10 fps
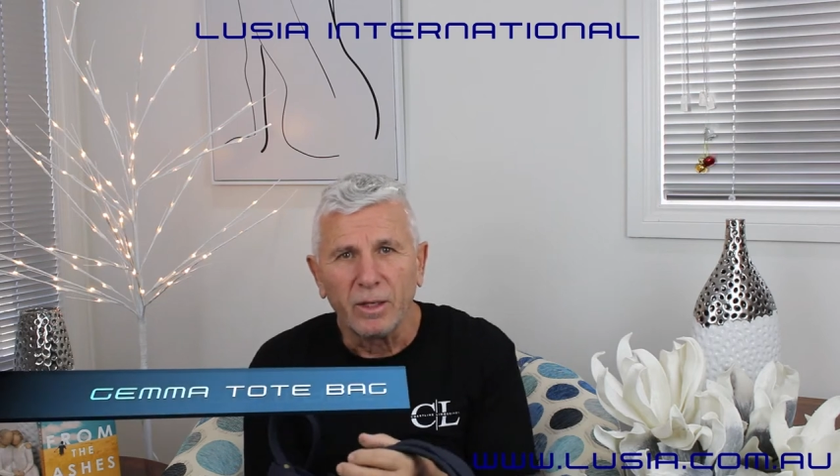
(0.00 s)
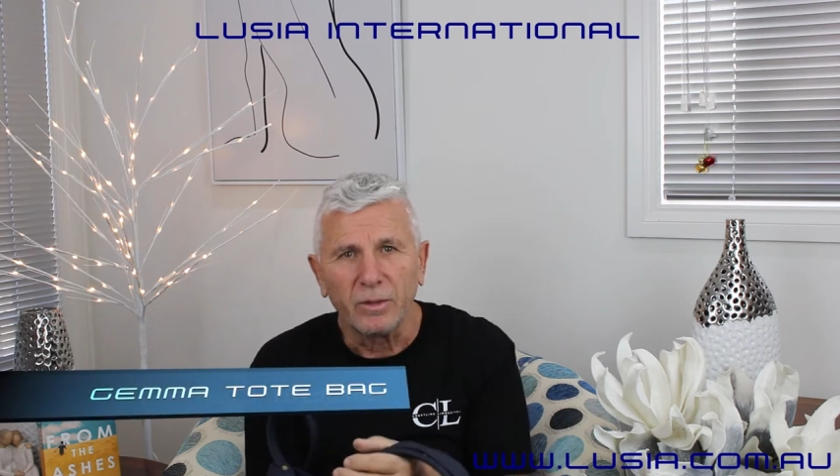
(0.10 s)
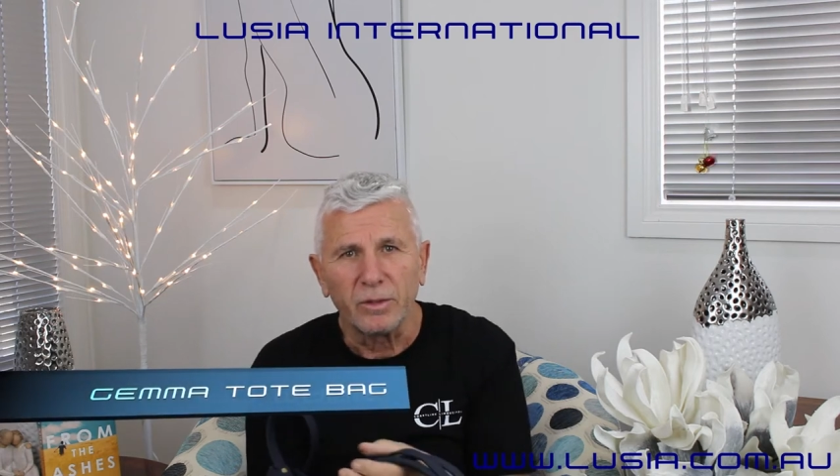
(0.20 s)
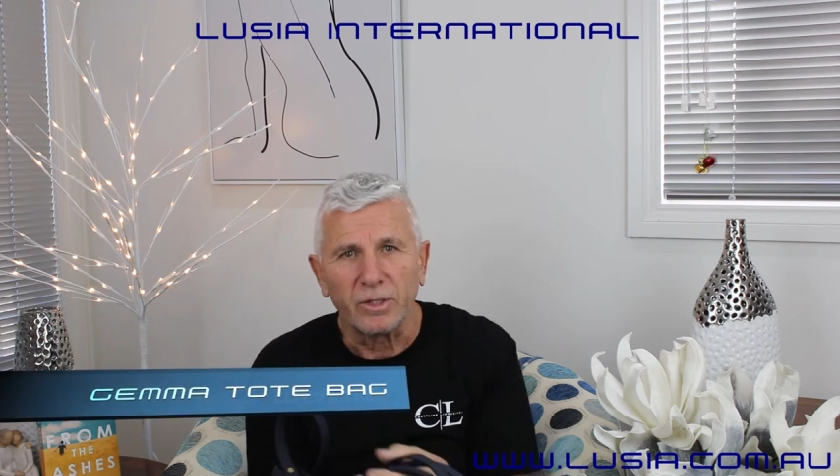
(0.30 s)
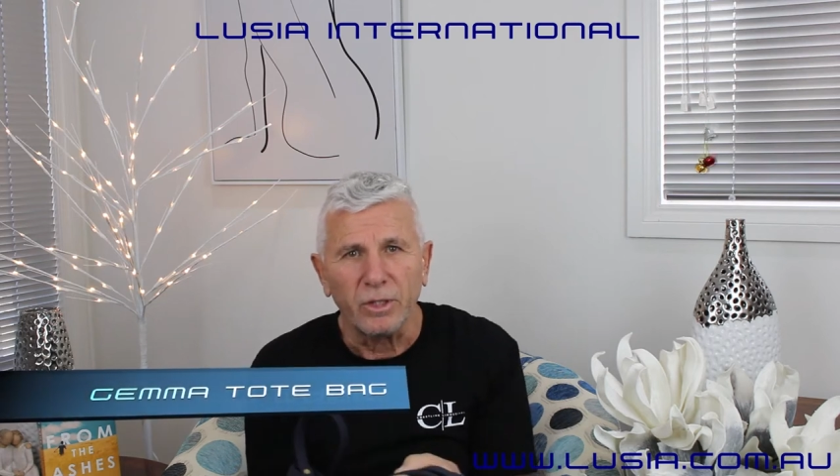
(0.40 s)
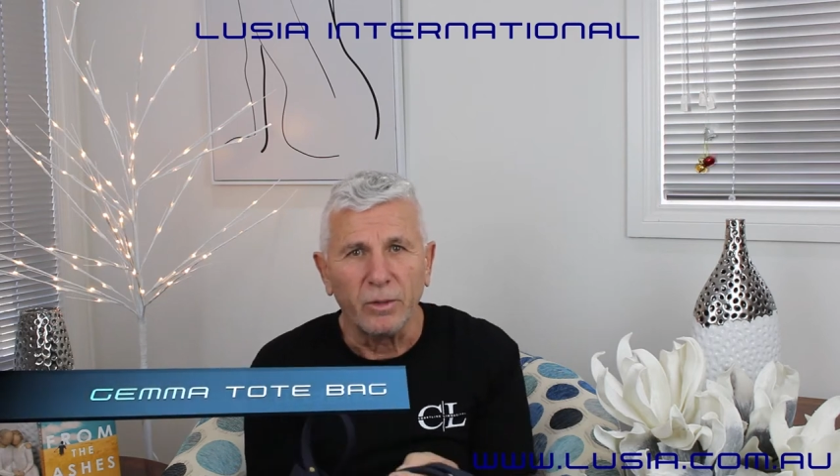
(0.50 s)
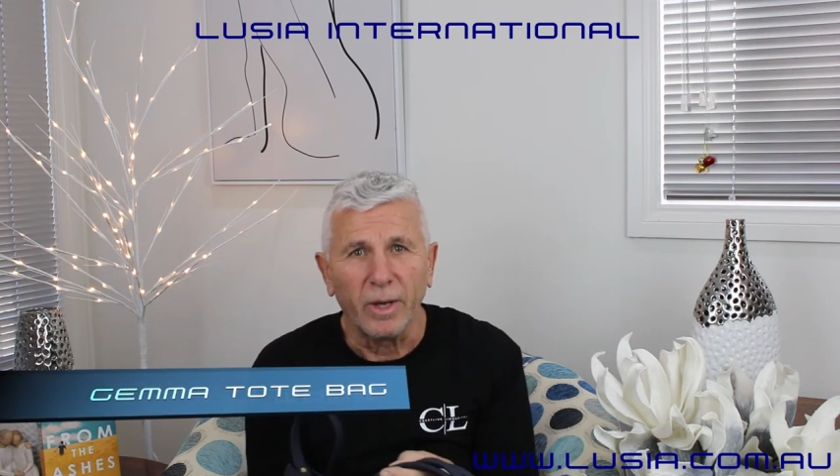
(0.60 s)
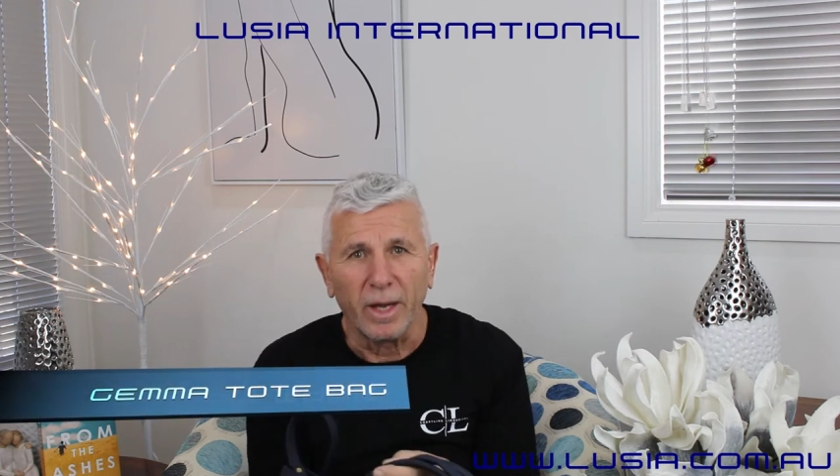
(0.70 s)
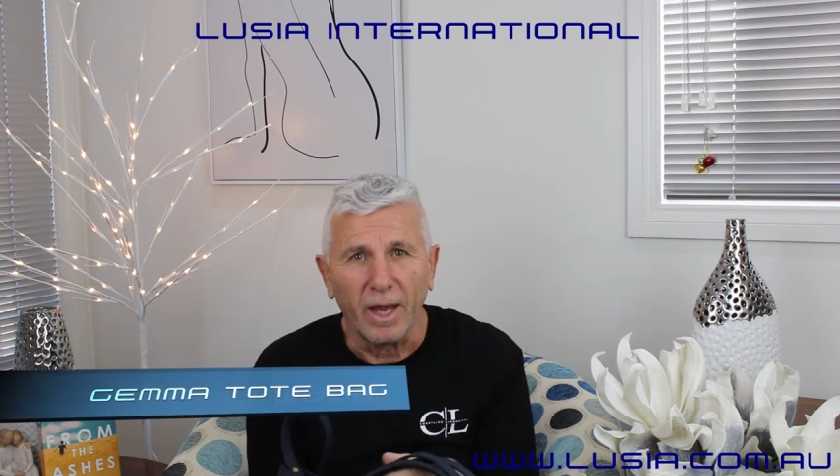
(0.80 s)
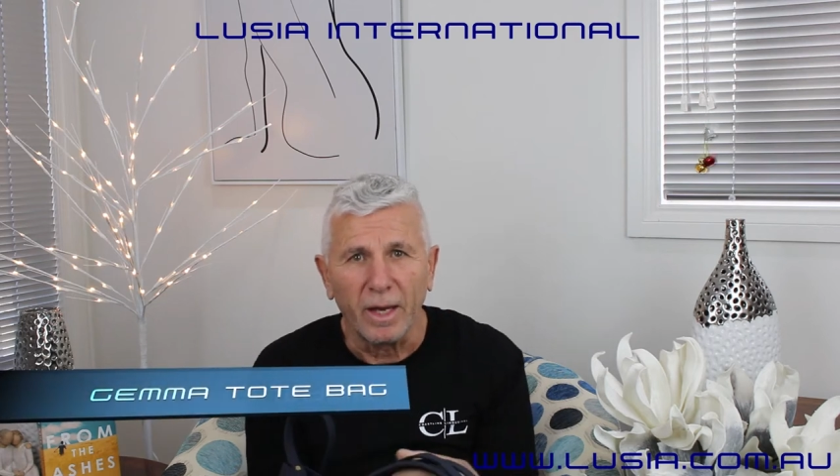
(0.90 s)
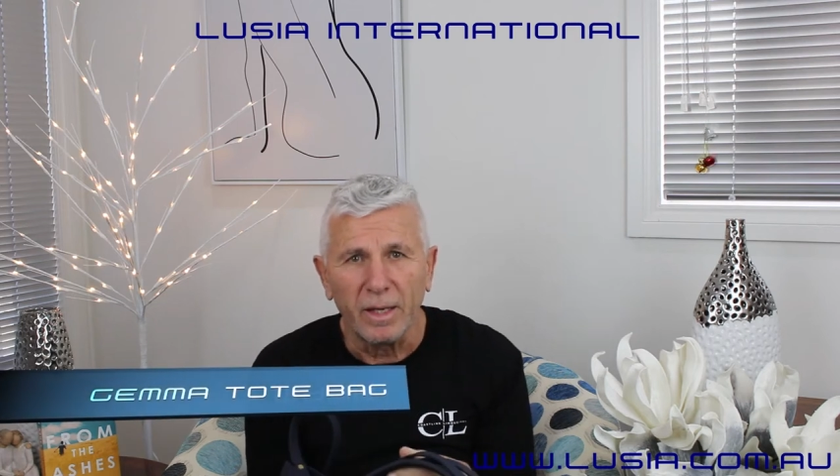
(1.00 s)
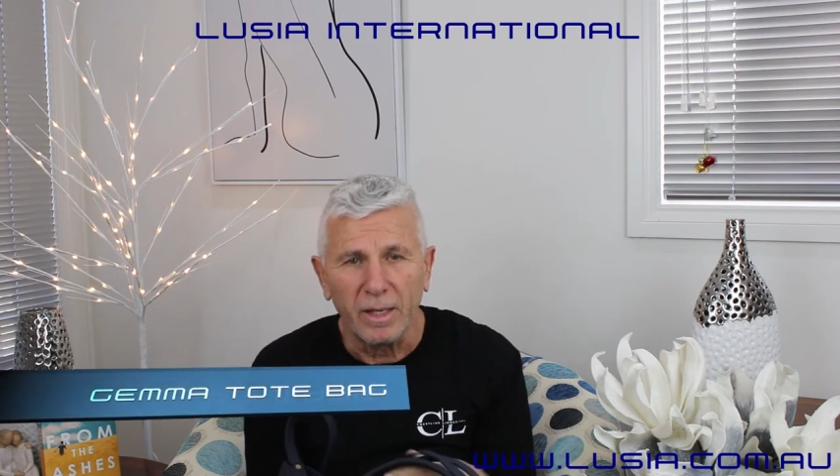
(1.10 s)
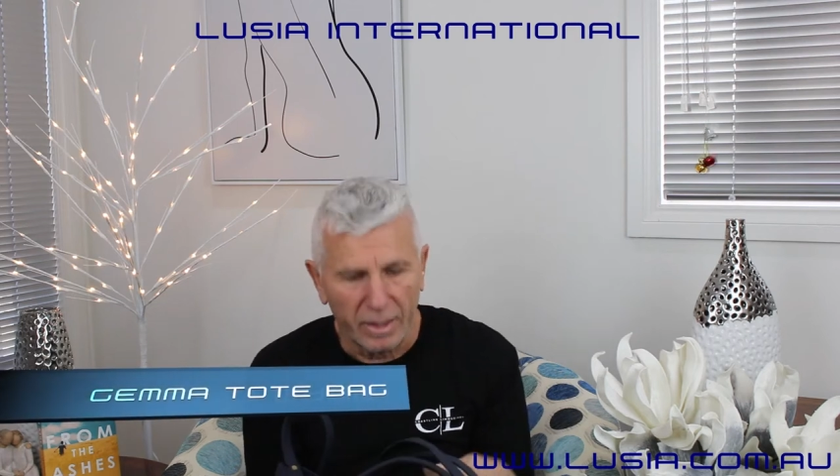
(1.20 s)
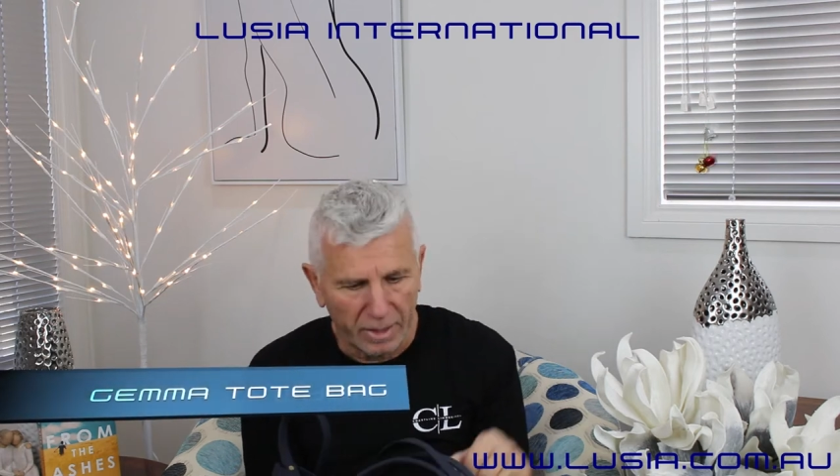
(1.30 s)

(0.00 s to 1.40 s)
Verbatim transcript: good to see you again.